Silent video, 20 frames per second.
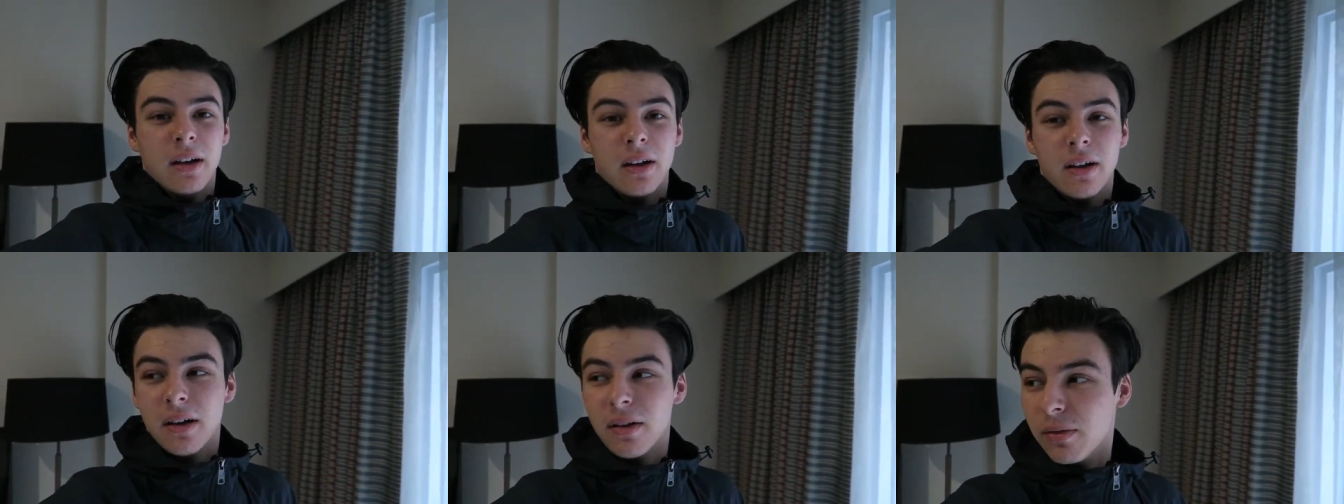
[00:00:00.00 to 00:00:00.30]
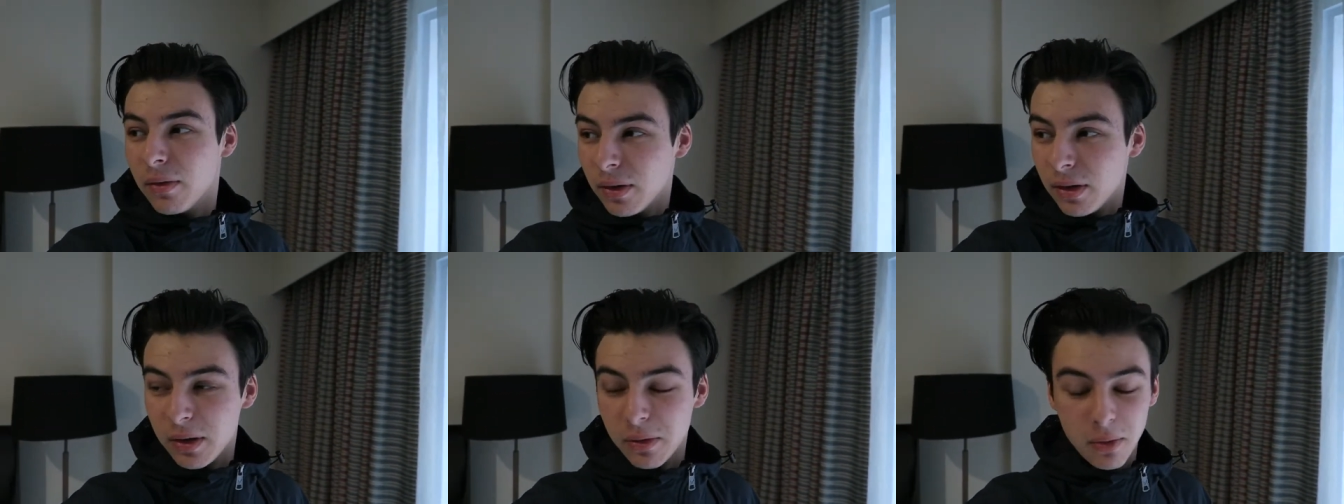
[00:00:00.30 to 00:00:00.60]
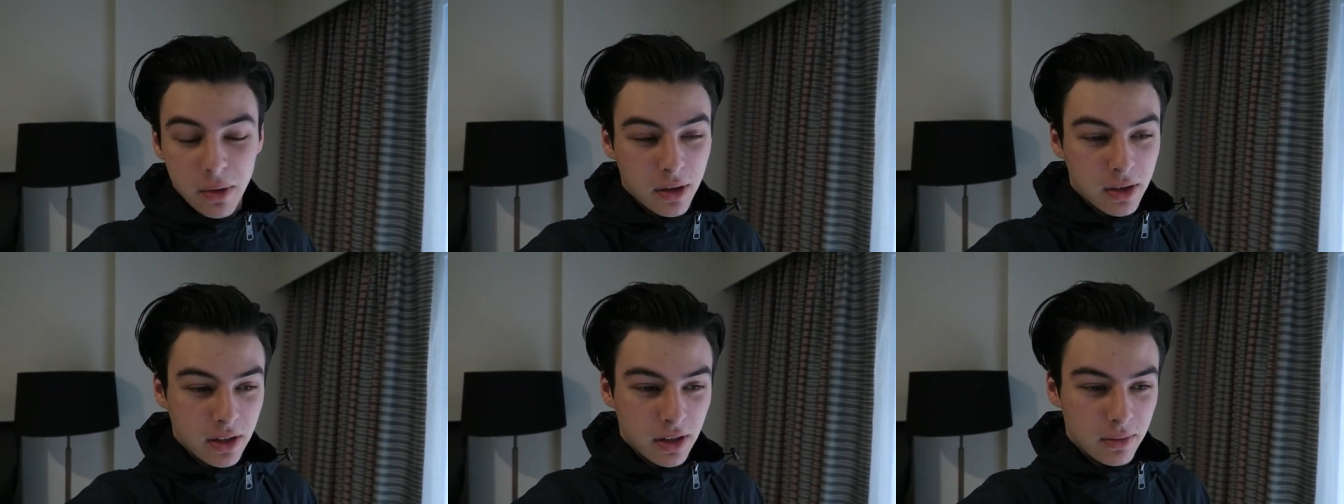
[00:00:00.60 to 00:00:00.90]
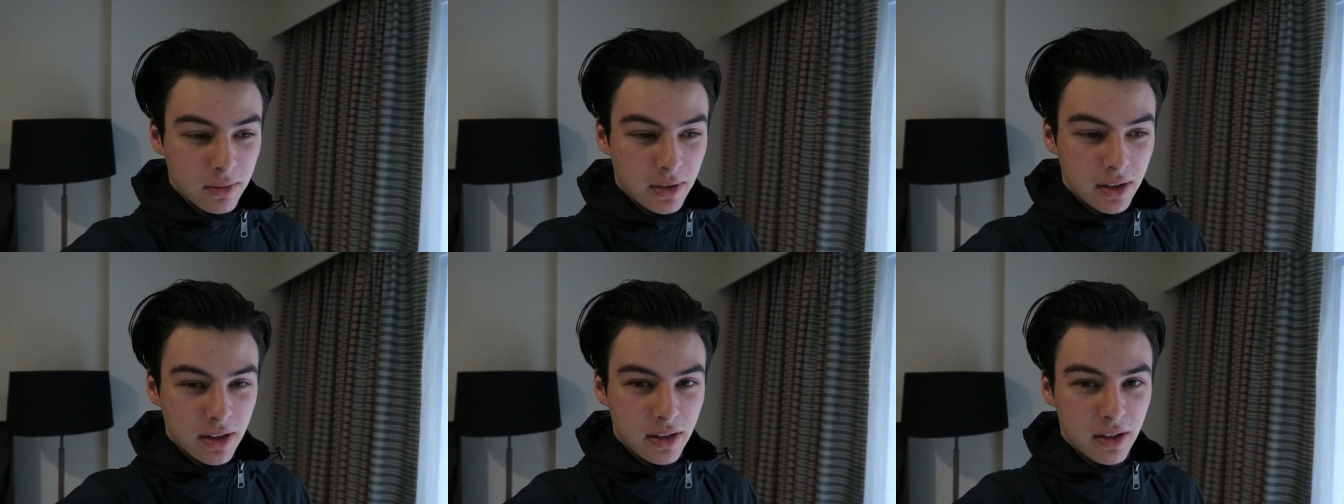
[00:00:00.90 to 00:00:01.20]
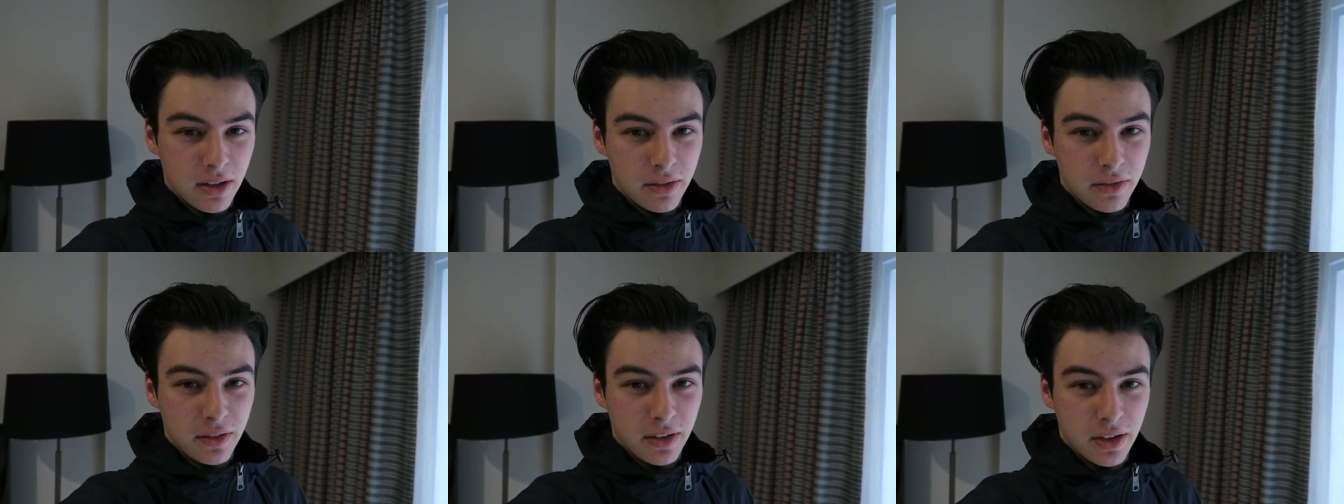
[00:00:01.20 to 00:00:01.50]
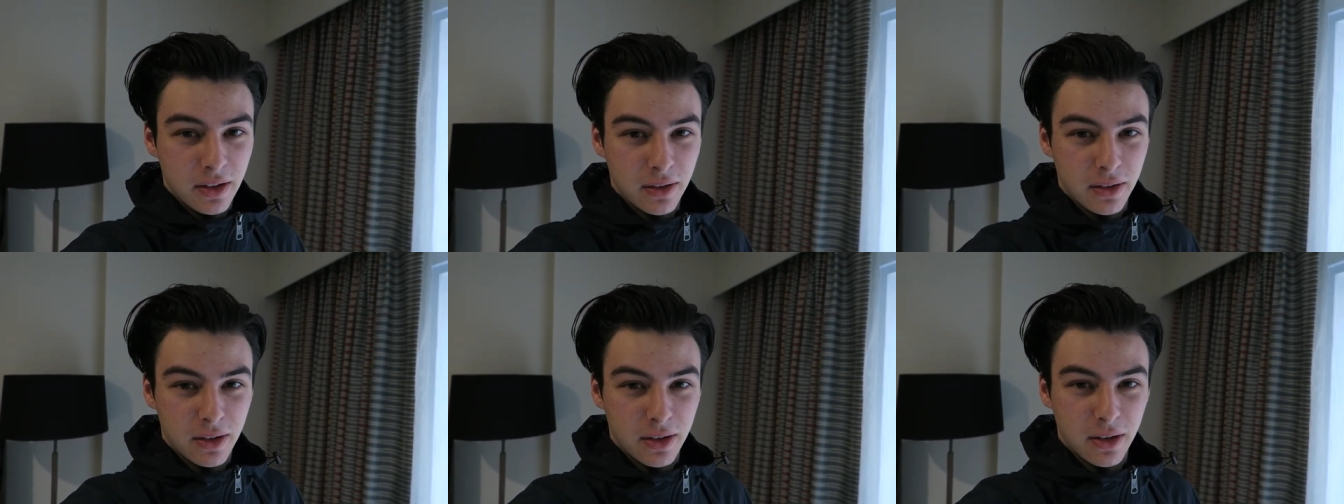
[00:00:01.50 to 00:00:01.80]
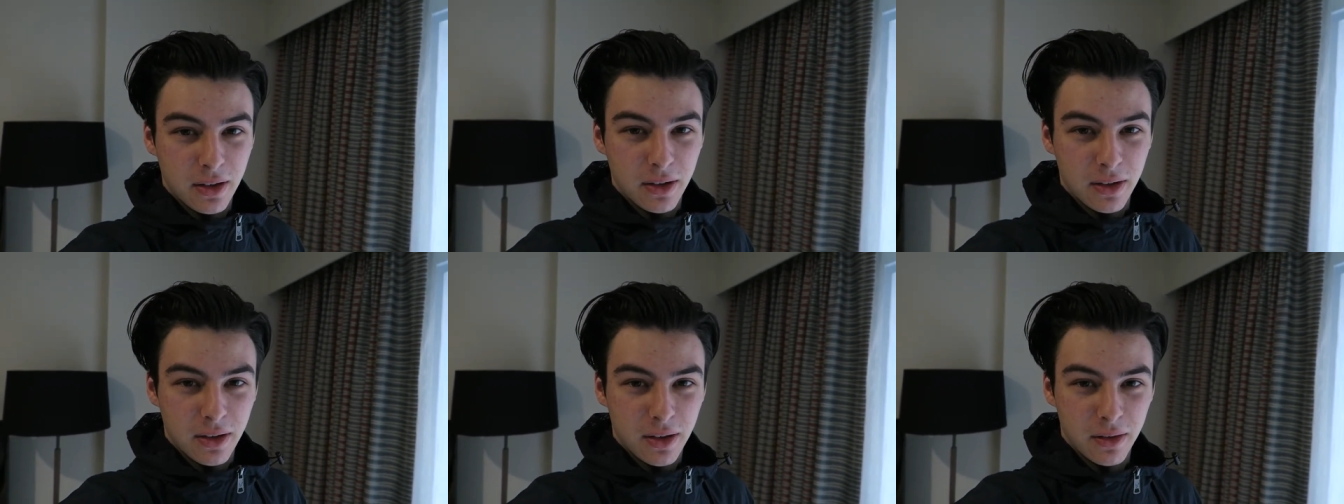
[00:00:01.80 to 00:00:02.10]
I've only woken up like half an hour
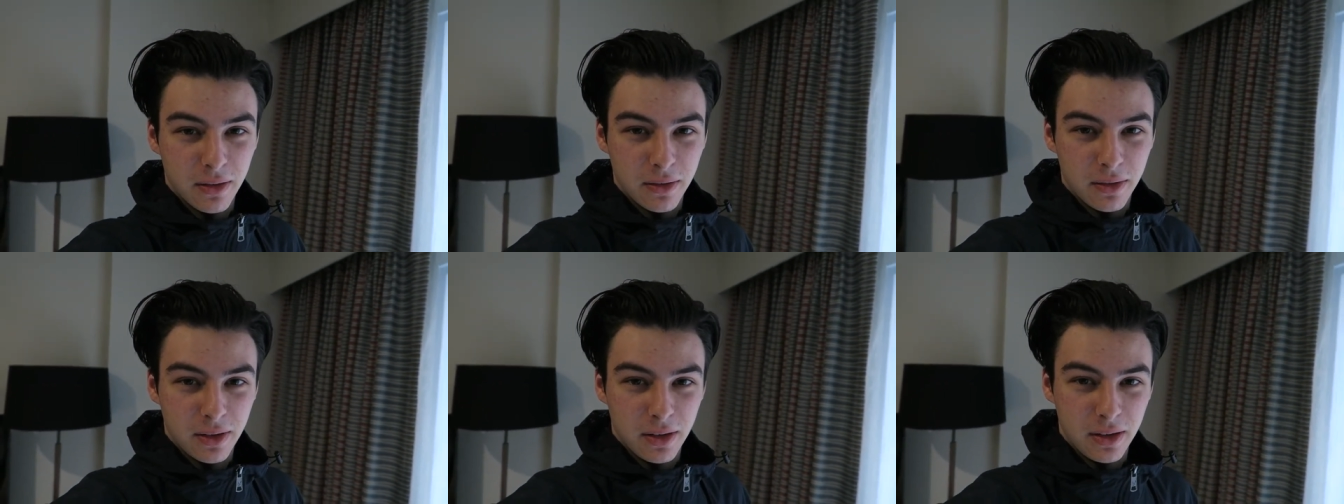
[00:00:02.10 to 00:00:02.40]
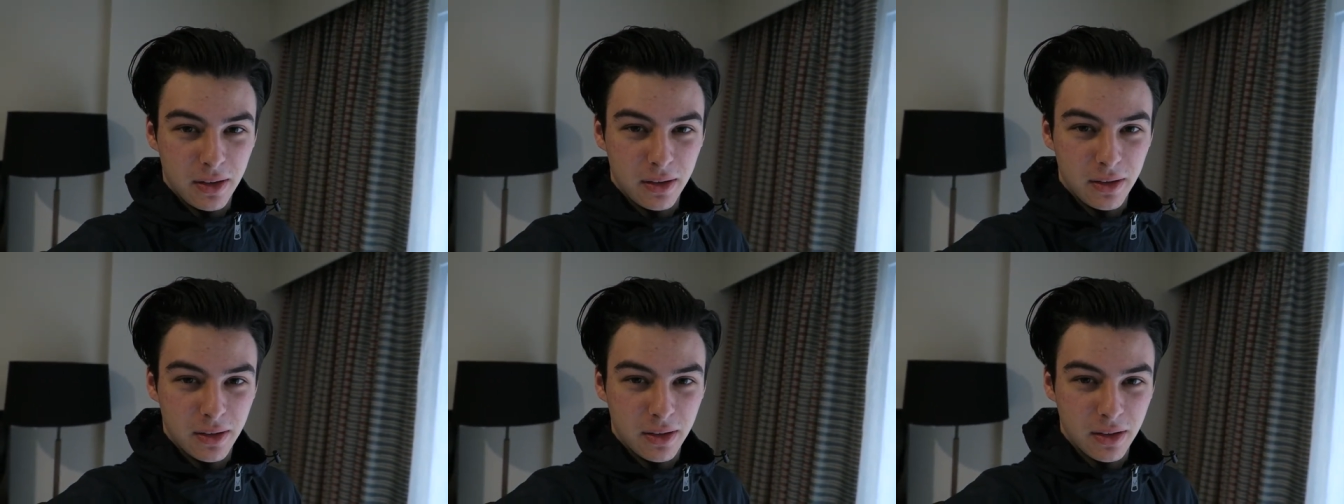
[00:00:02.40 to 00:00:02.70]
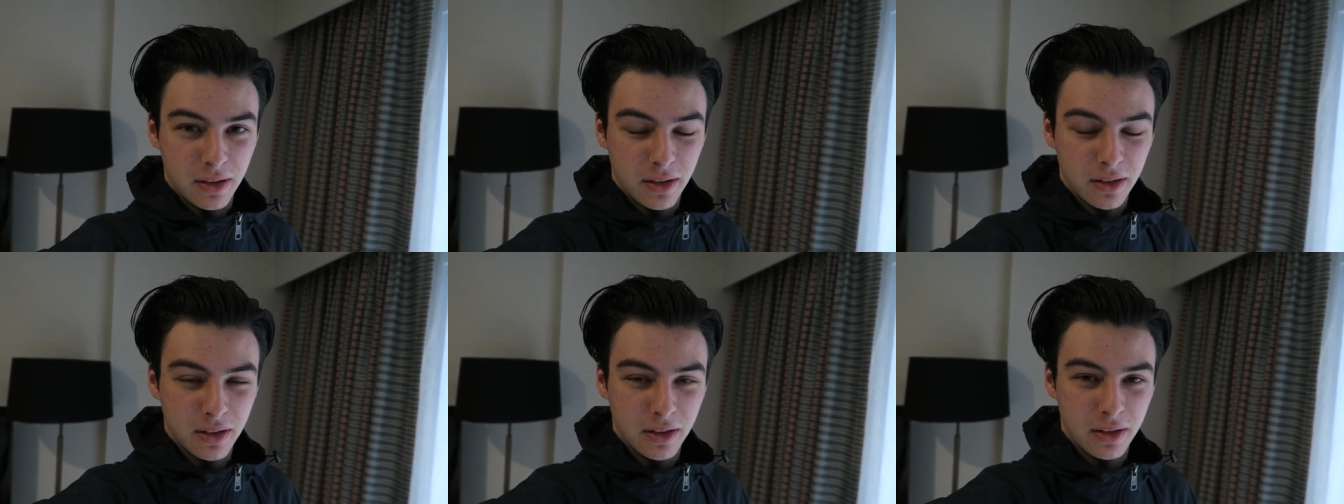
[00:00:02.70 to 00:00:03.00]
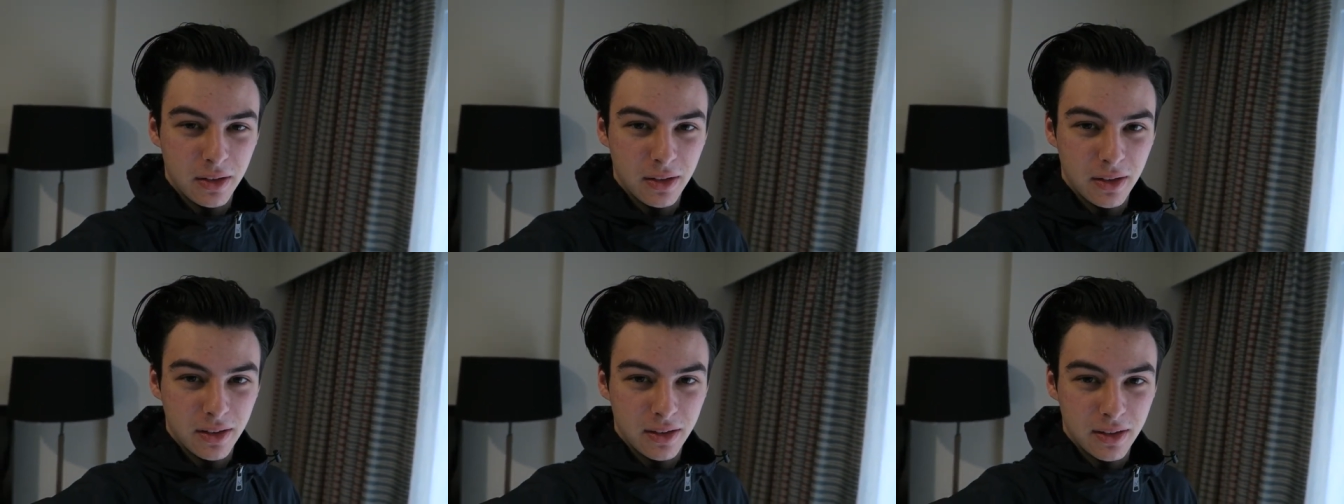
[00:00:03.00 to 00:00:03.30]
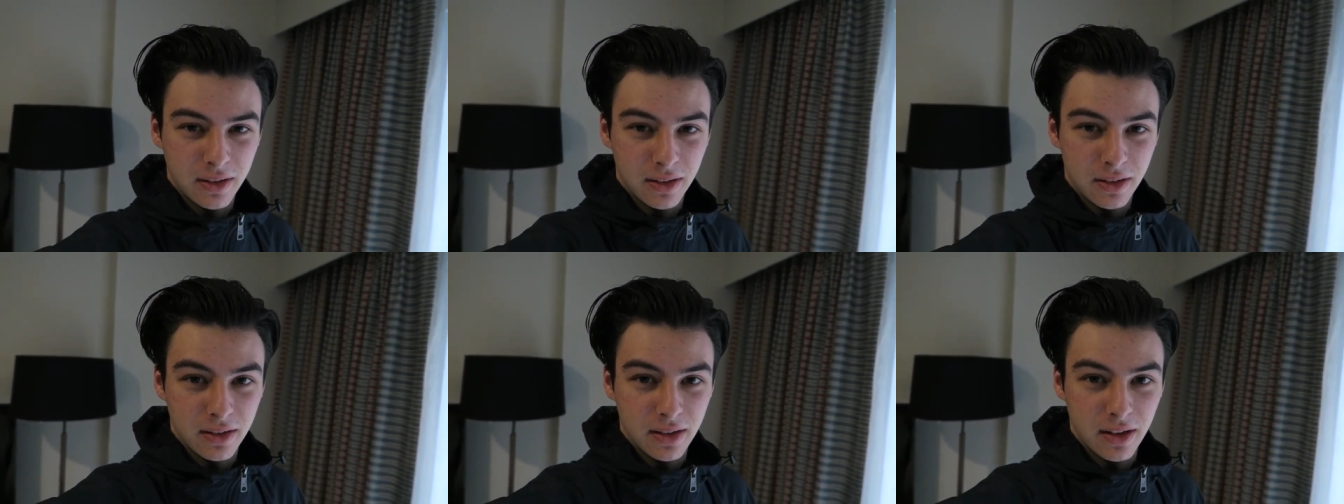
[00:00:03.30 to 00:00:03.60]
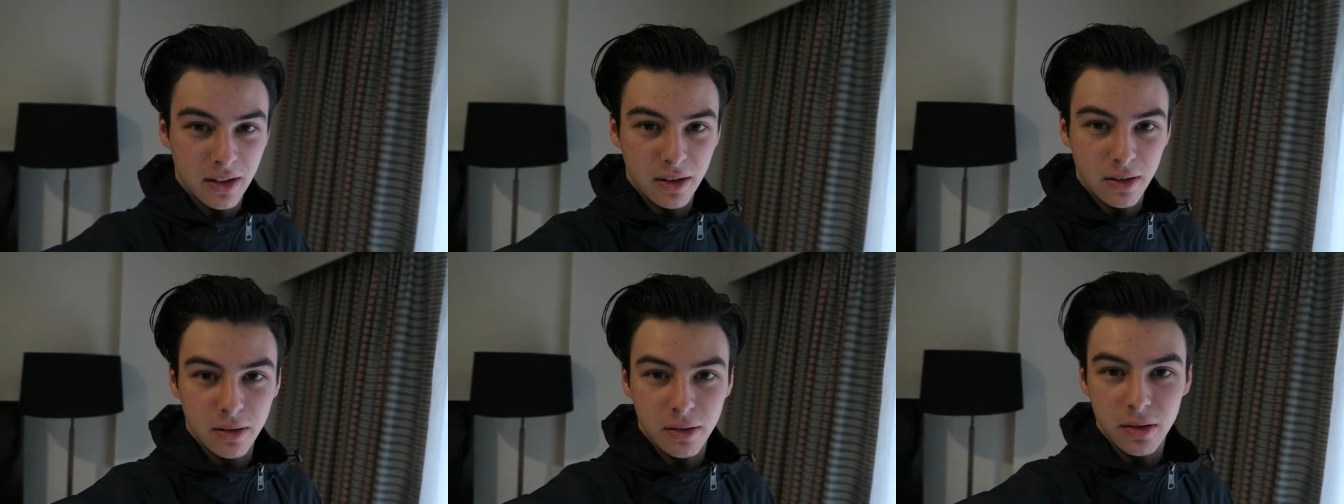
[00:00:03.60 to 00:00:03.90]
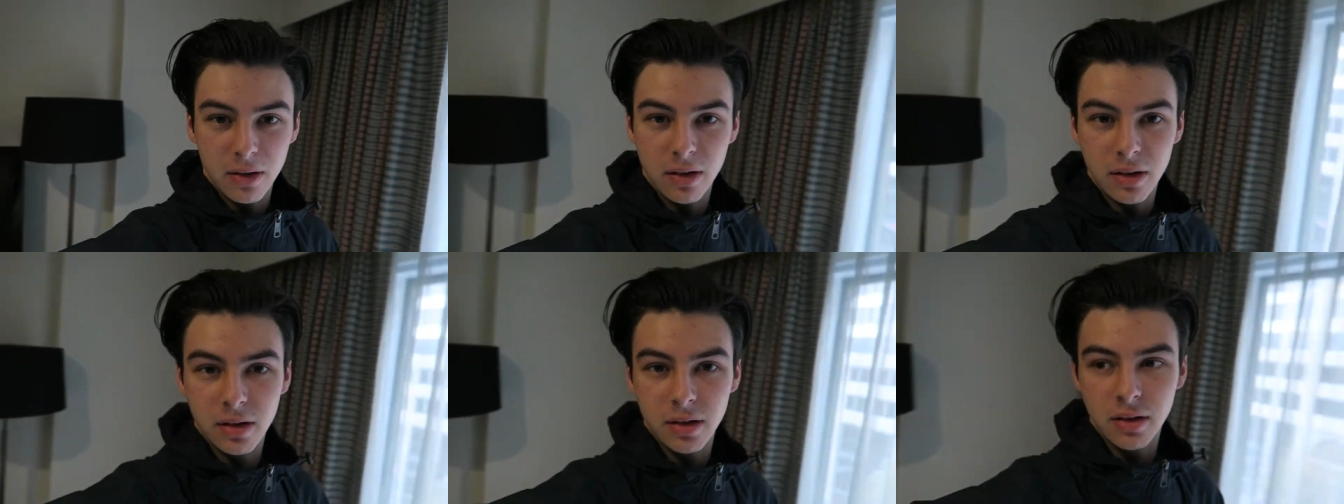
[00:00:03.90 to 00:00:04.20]
ago. Hopefully, you, I think you guys can tell.